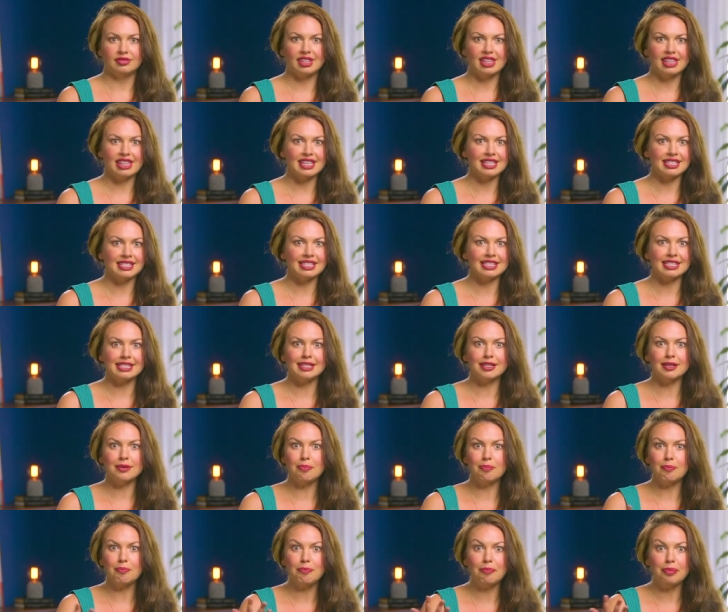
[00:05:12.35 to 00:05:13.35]
This is
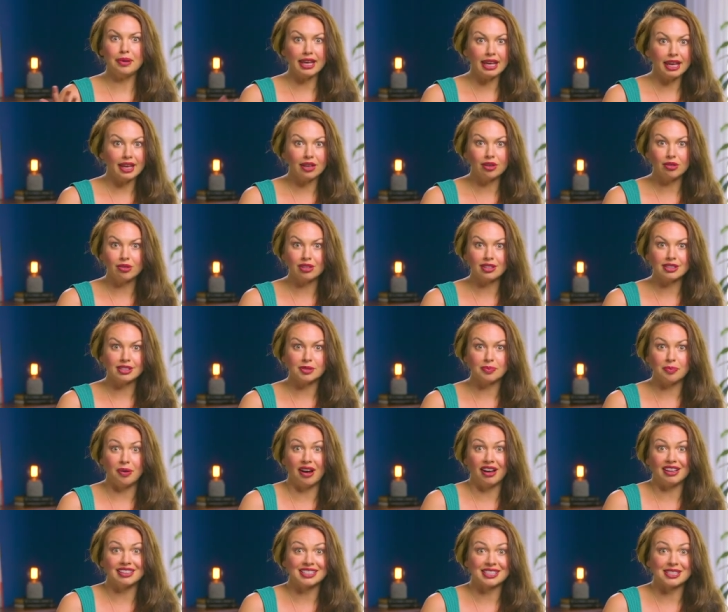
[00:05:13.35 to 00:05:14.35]
a big
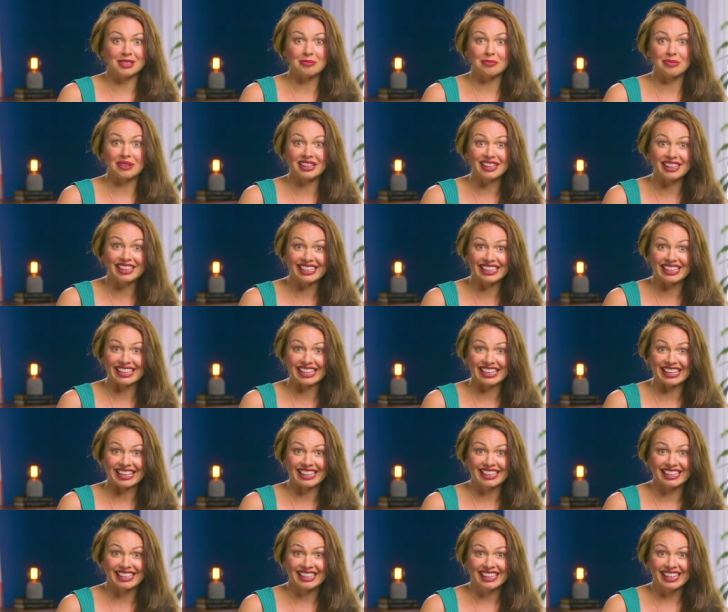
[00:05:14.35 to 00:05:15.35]

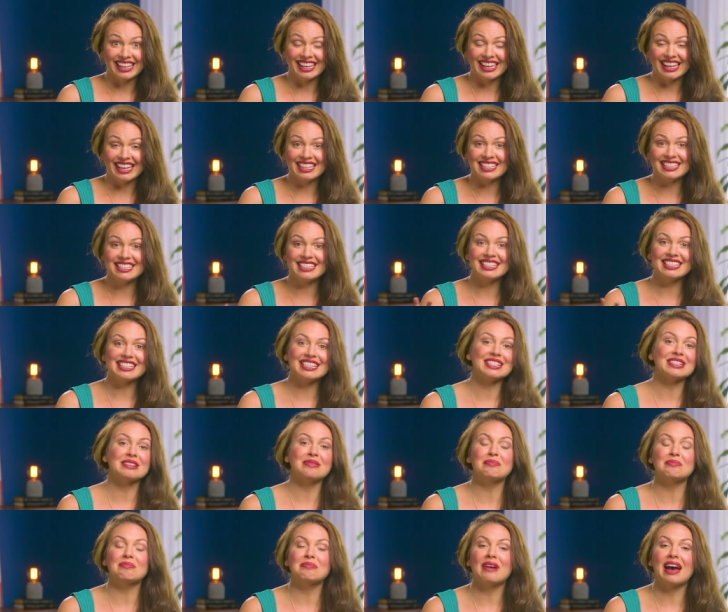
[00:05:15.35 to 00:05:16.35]
responsibility, and it
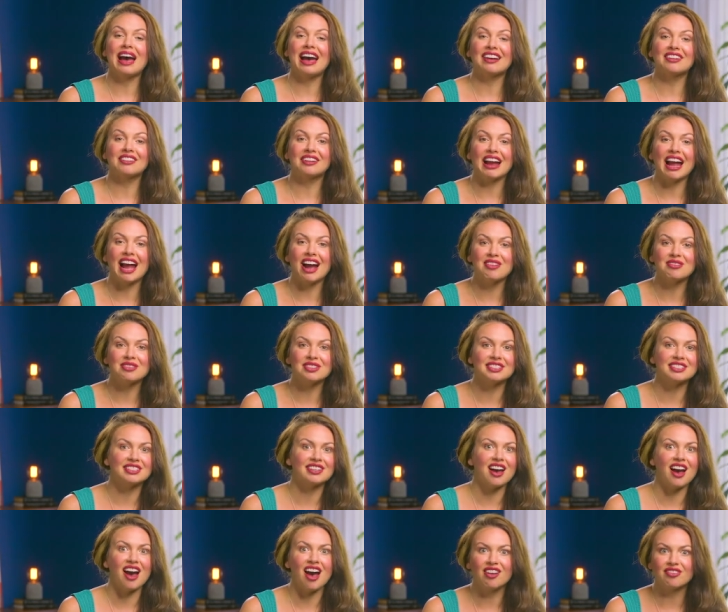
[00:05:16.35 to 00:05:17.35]
doesn't matter how
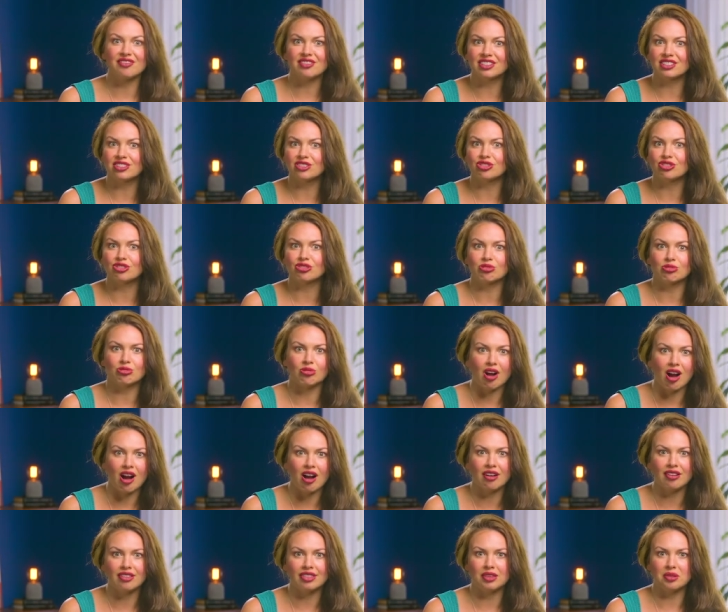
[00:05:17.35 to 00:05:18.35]
tough and
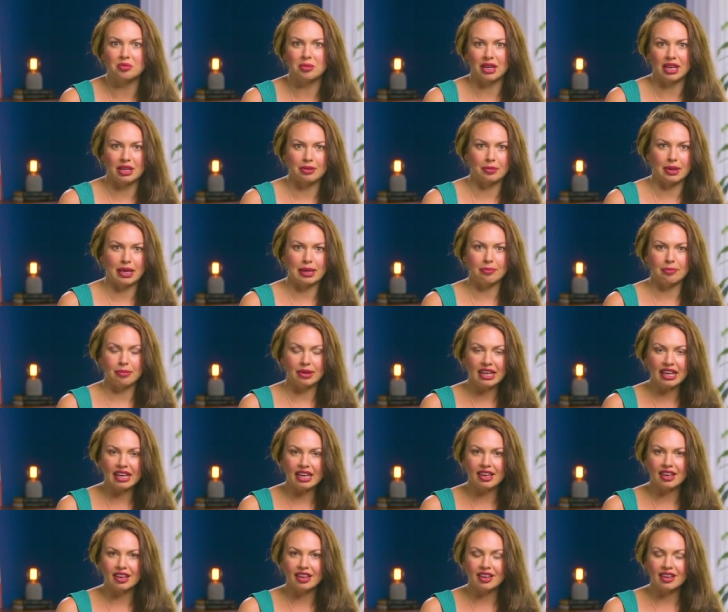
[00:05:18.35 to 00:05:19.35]
strong the man may
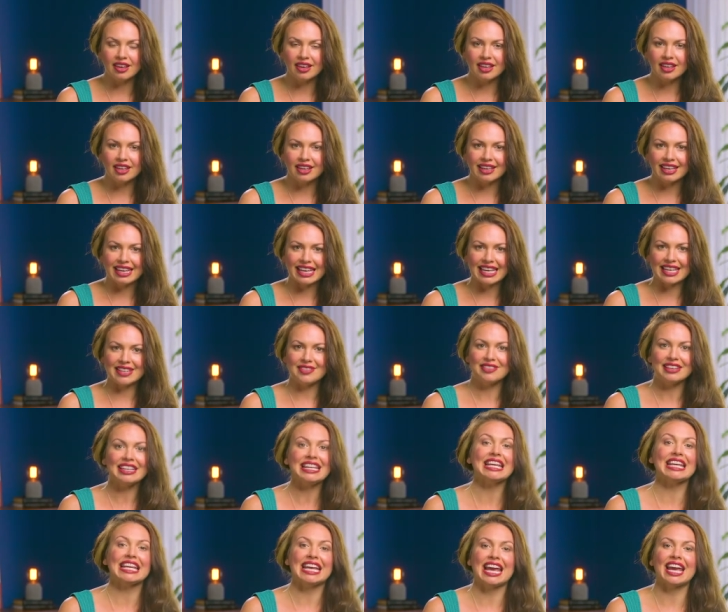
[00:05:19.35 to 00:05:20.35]
be. If
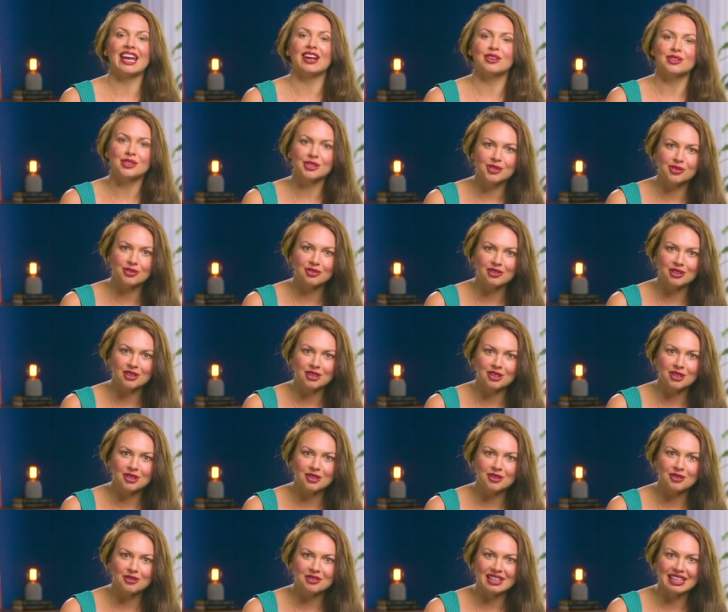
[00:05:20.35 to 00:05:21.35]
he cares for
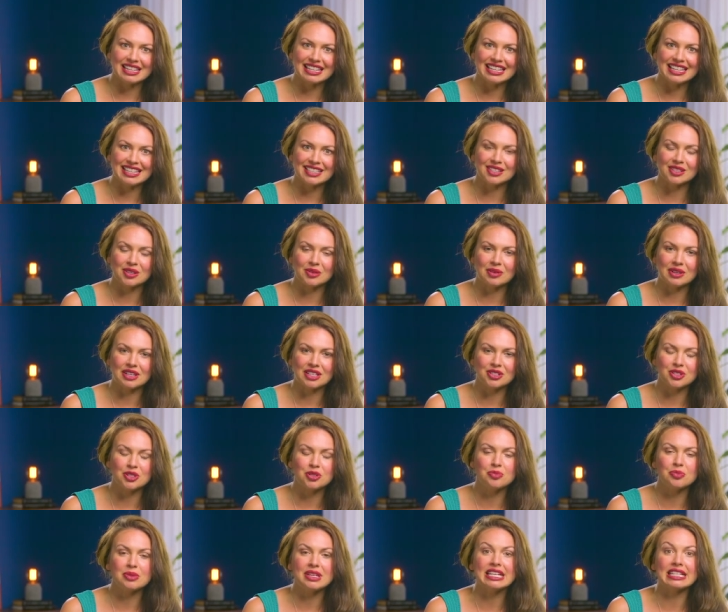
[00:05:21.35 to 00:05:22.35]
you, then he's going
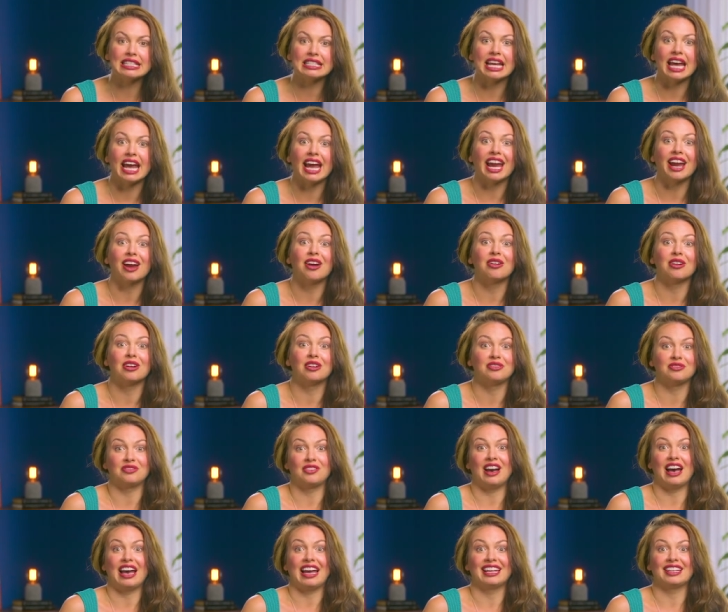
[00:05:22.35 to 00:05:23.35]
to be
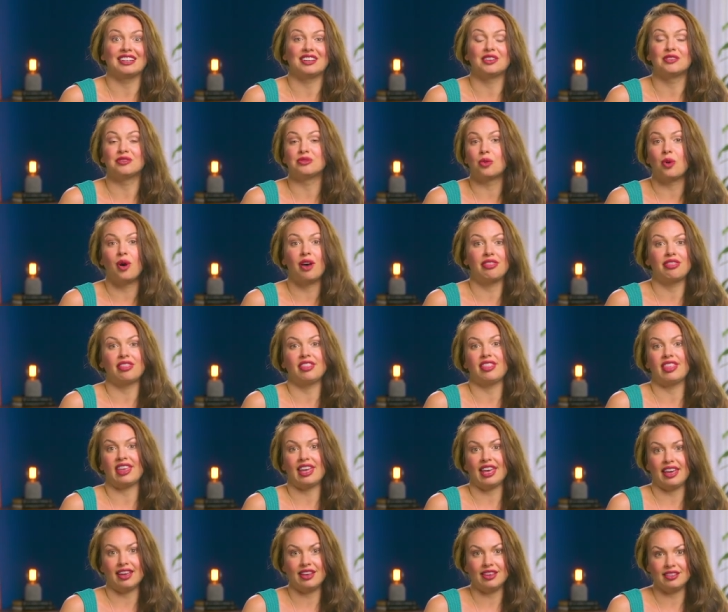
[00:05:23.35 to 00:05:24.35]
terrified of one
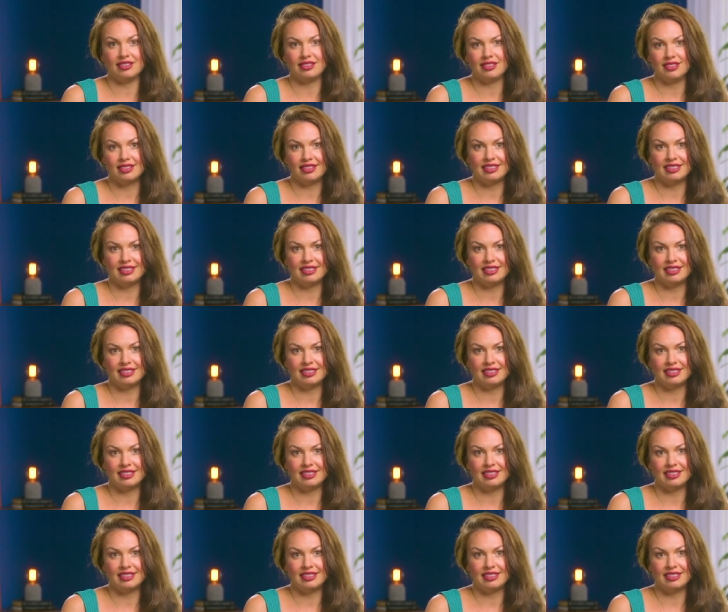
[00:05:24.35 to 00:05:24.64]
thing: